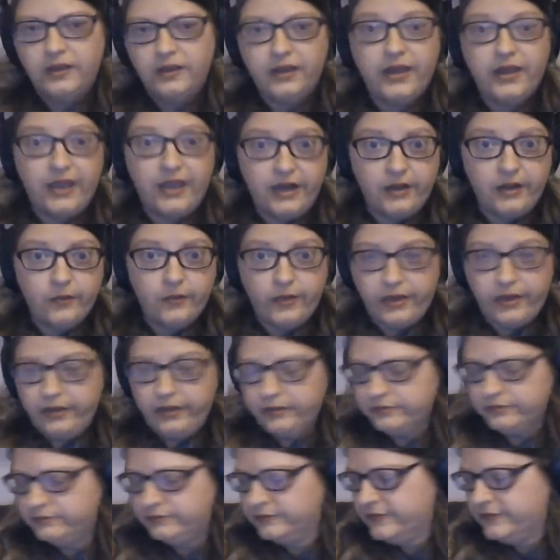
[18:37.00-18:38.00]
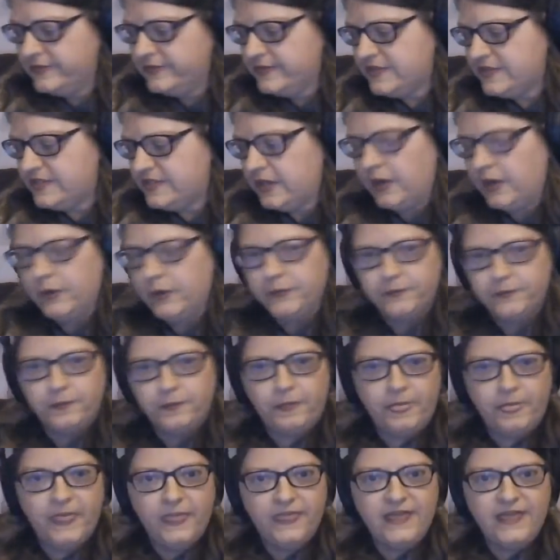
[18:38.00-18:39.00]
Anyway, so
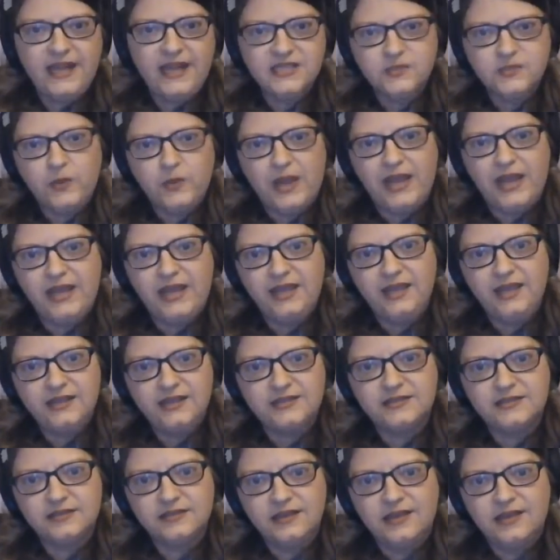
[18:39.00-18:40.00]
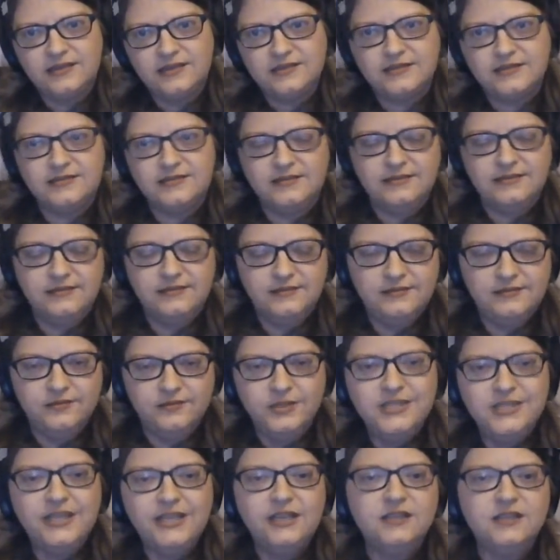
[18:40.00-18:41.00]
that's why it's
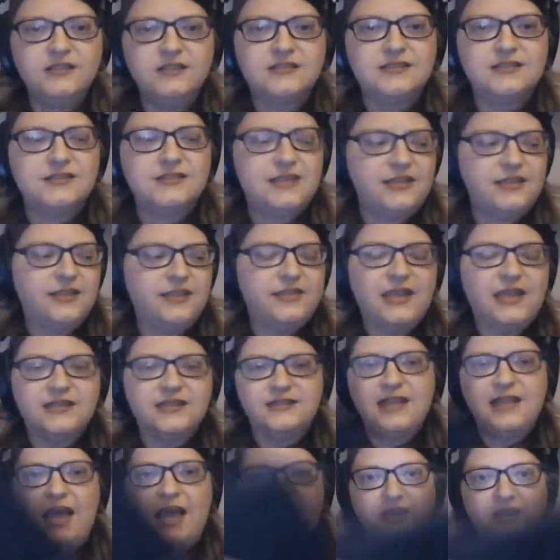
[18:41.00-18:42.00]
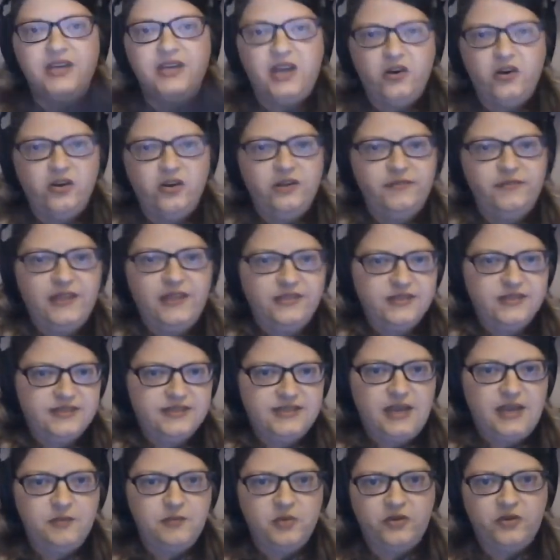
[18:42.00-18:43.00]
ridiculous to say that that's not the narrative that the
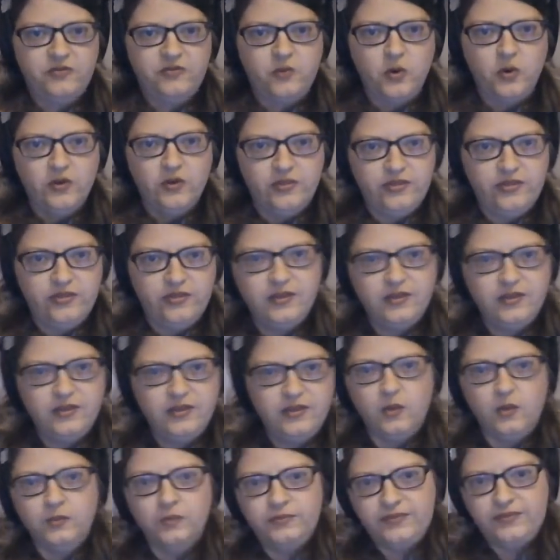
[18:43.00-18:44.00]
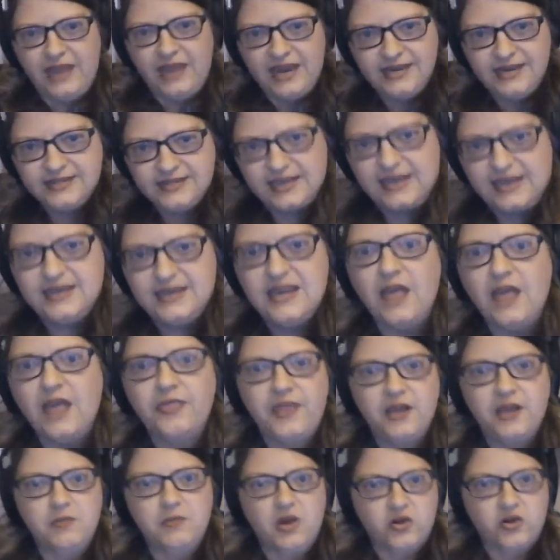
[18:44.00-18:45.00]
state put forth. You know, they said
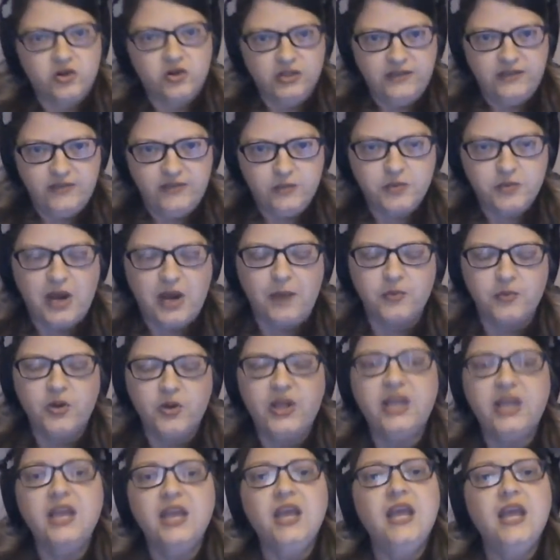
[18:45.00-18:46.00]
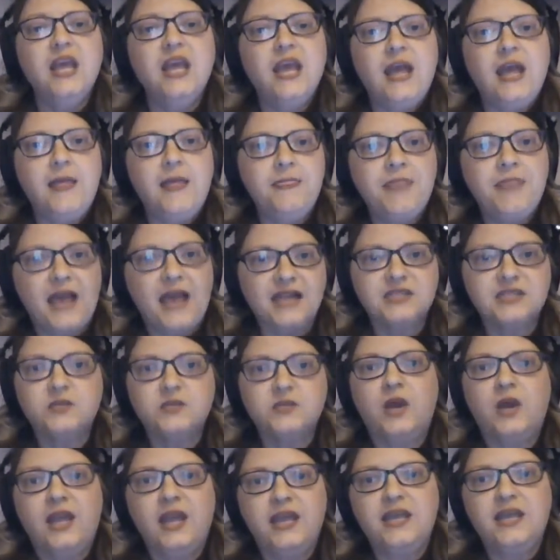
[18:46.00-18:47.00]
nothing about her leaving the property, and that's
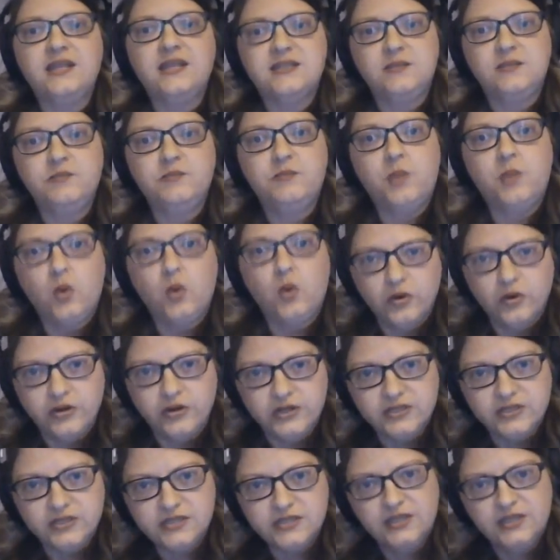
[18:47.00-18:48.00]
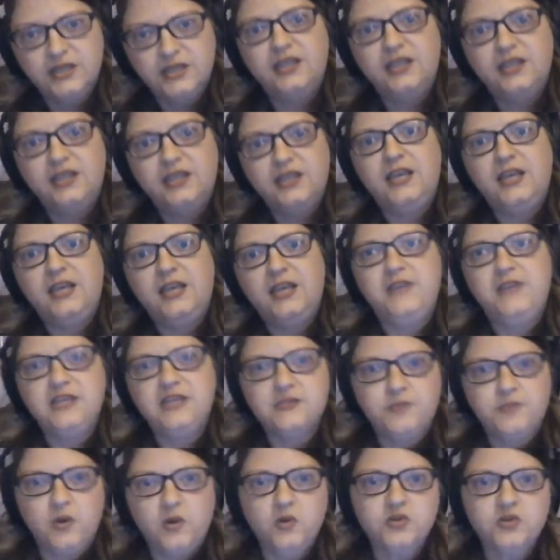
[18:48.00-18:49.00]
why it's important. If
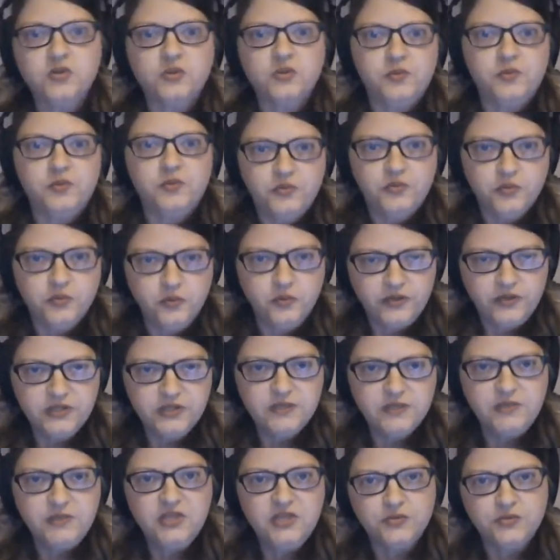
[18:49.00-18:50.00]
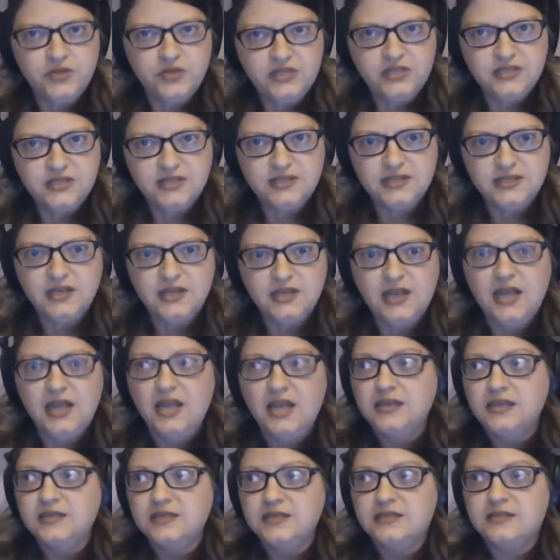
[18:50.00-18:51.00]
these bones are proven to be Teresa's,
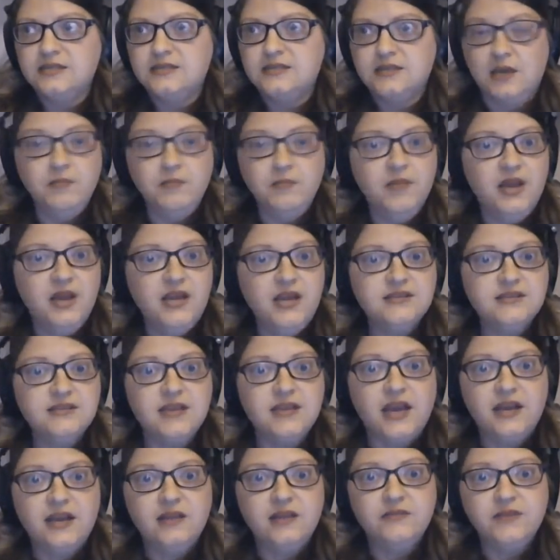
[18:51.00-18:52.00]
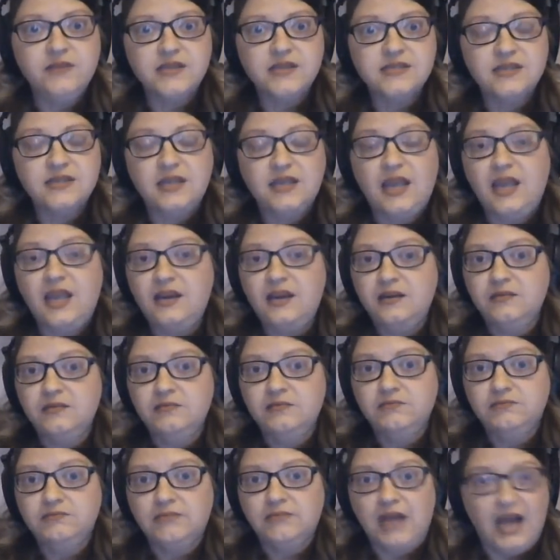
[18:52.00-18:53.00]
somebody's got to investigate
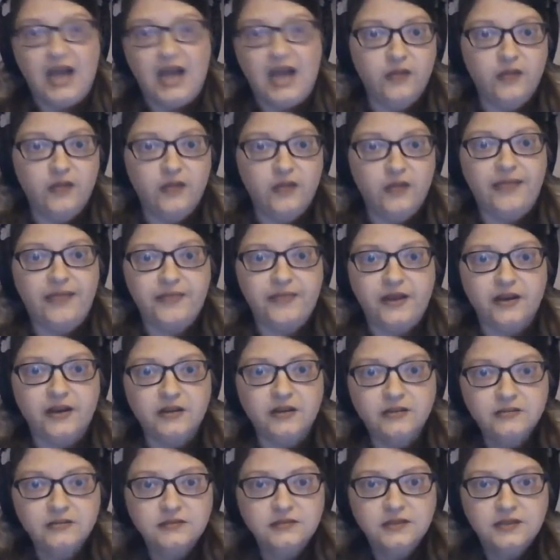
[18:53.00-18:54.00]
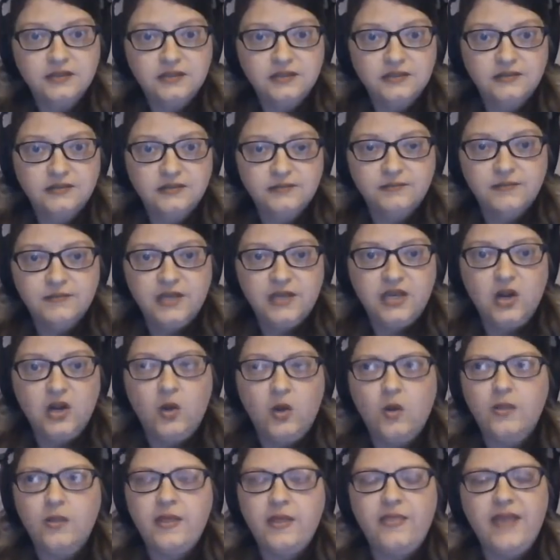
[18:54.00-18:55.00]
how they got there. You
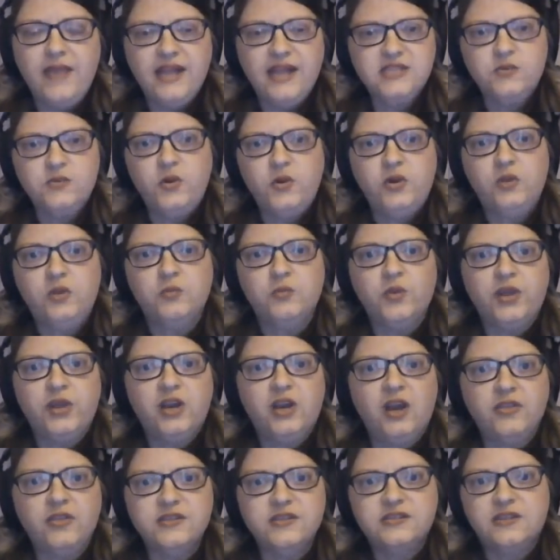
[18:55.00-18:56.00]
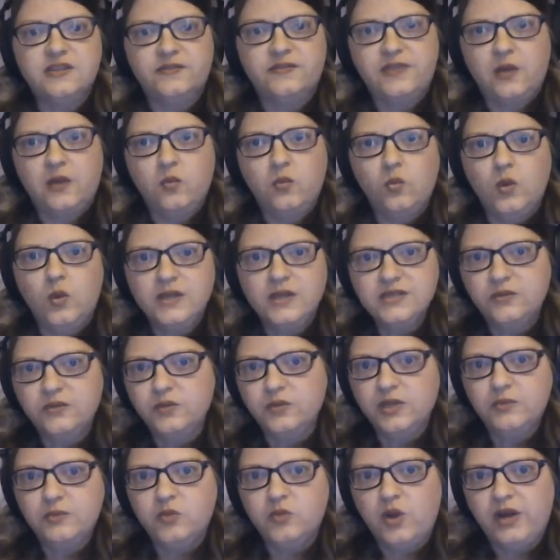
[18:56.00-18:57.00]
know, and then that's when you can bring in all the stuff that wasn't
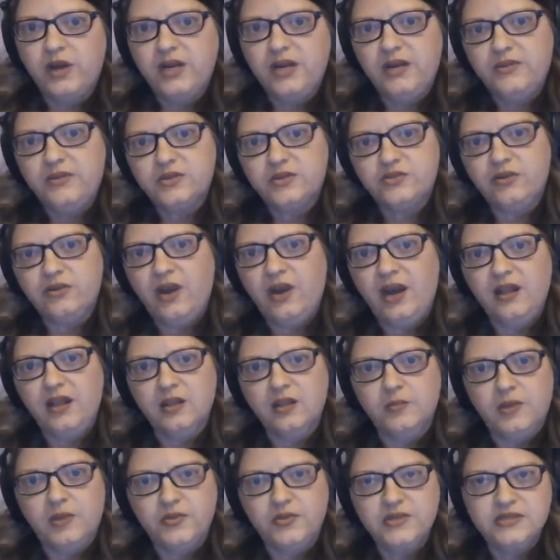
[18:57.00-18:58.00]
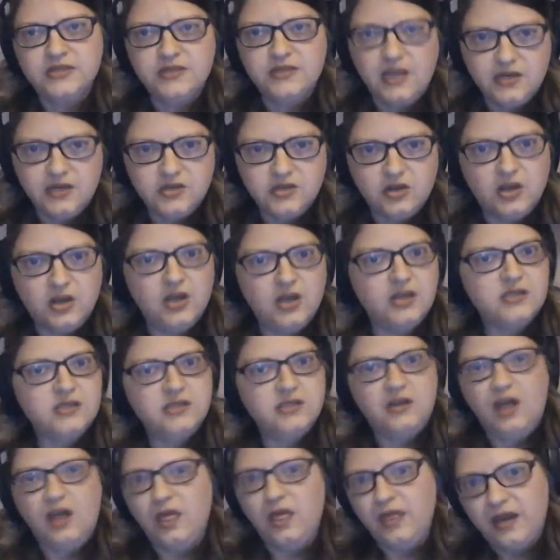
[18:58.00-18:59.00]
really brought in at the trial about the scent dogs
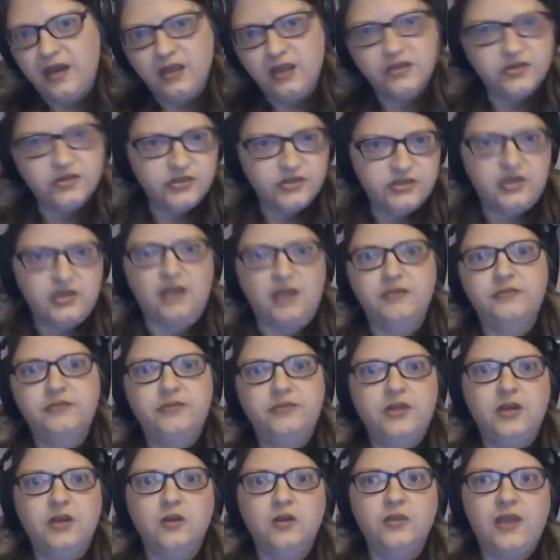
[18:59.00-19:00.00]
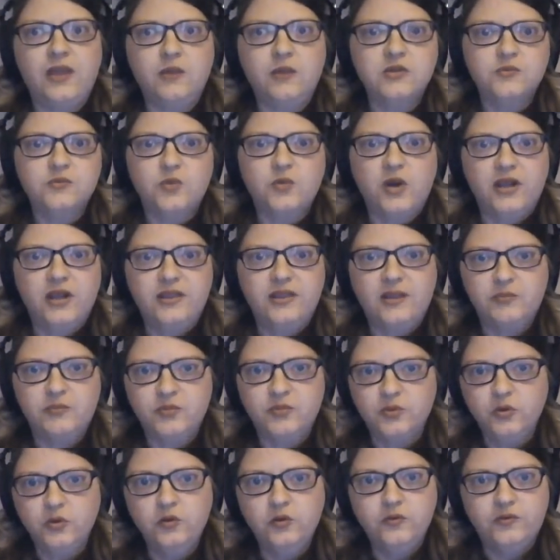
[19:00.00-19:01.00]
and all that other stuff, you know, that was brought in that
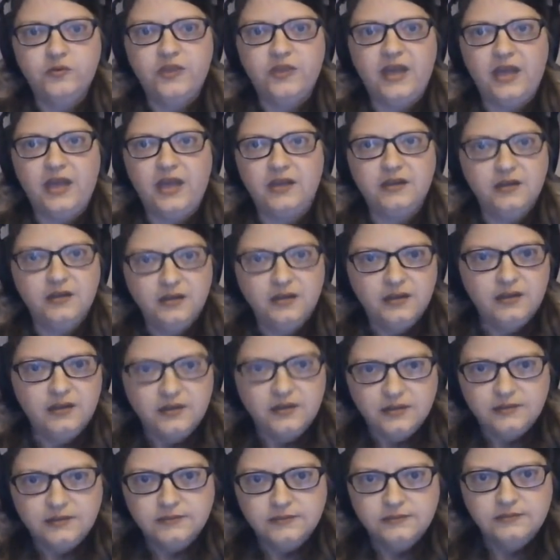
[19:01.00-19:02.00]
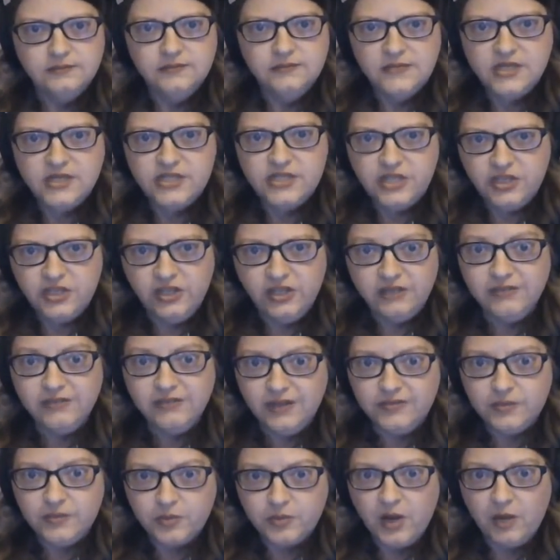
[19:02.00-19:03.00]
proved that she could have
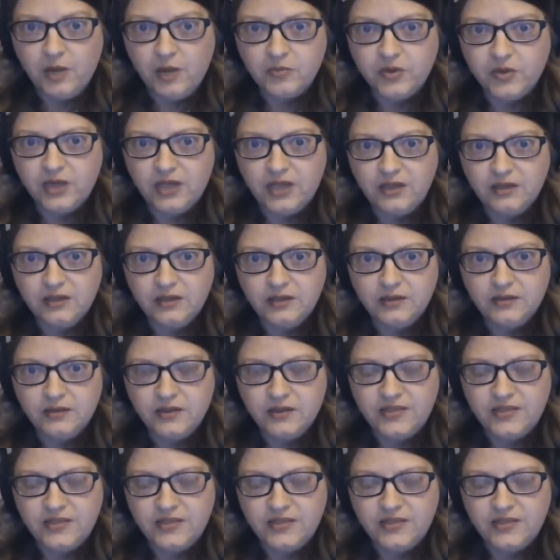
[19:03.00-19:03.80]
left the property, the